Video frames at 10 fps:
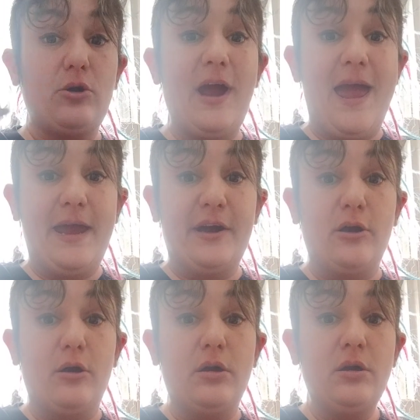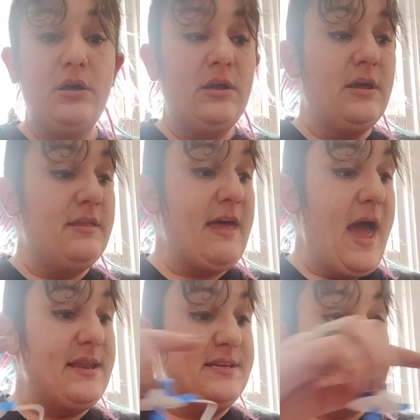or air
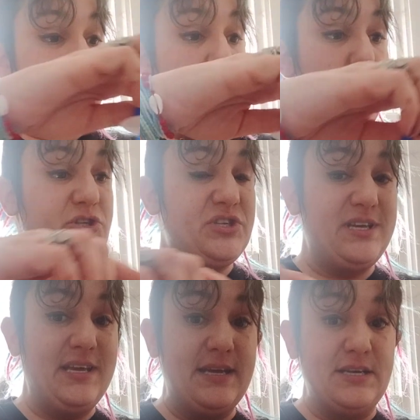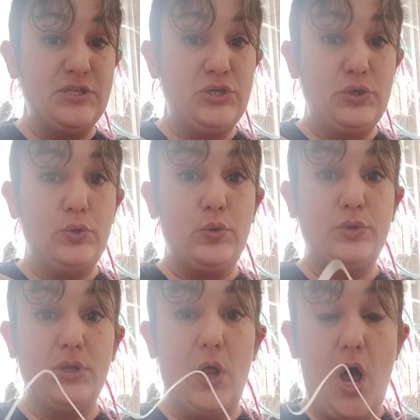that is pushed into
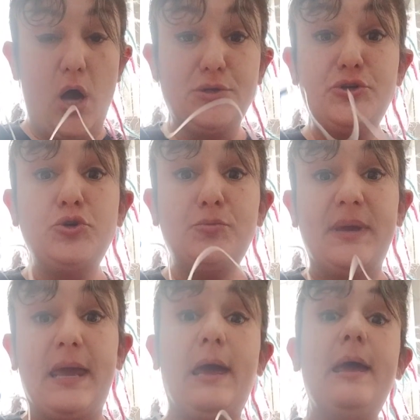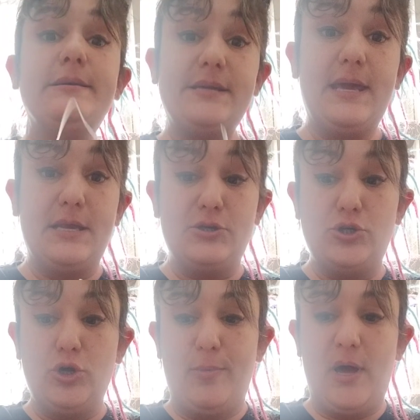the long tubing to get
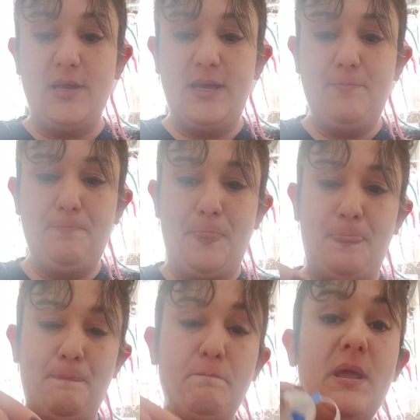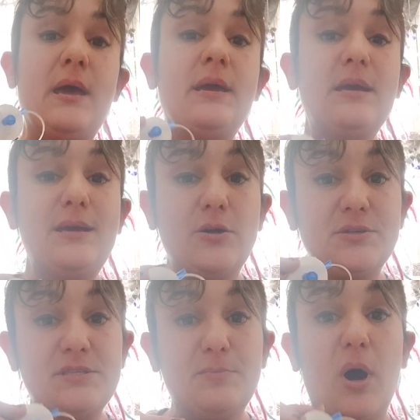into your body.
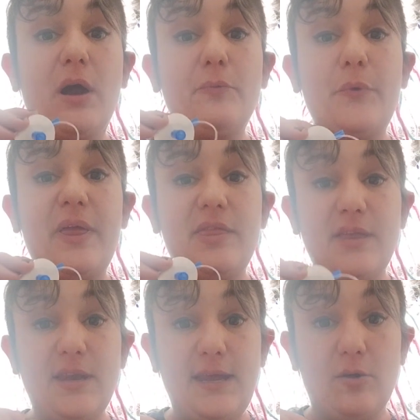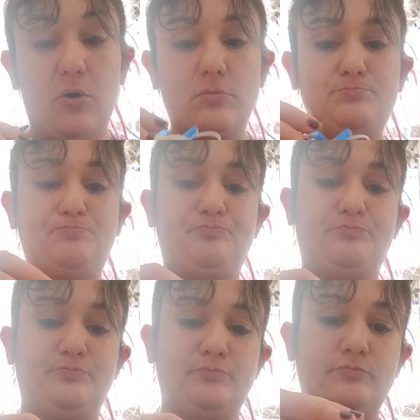Here's the part with the needle.
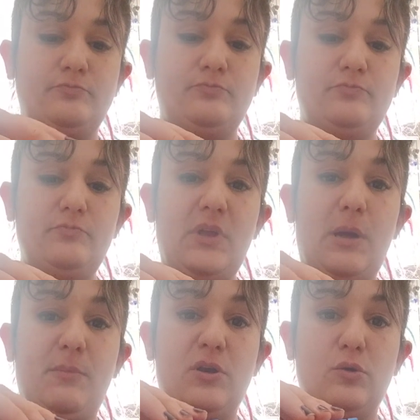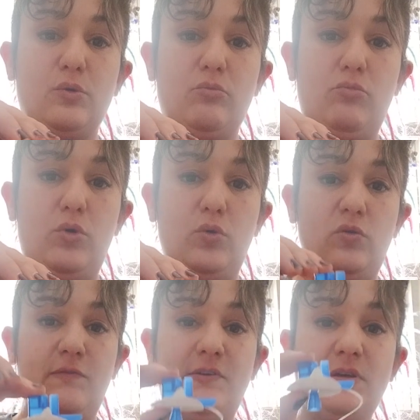I'm going to
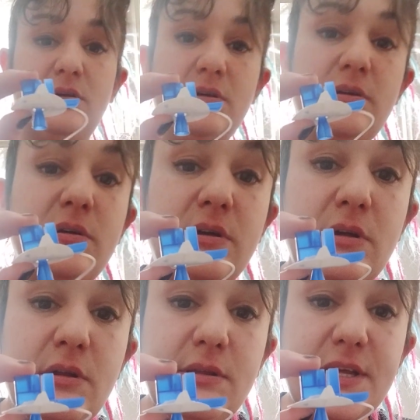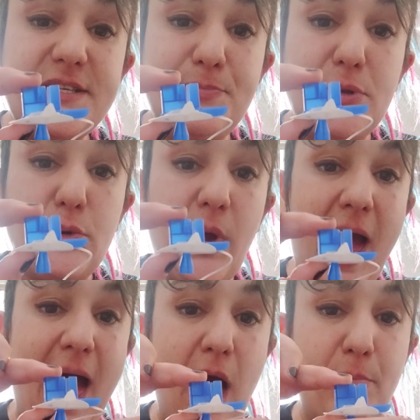remove this blue
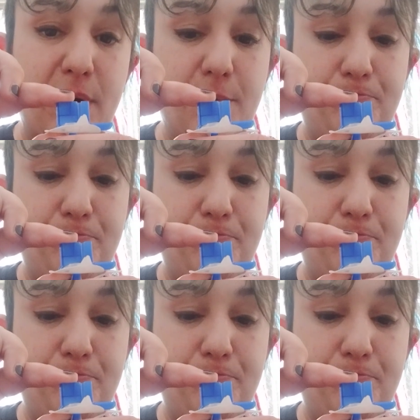cap.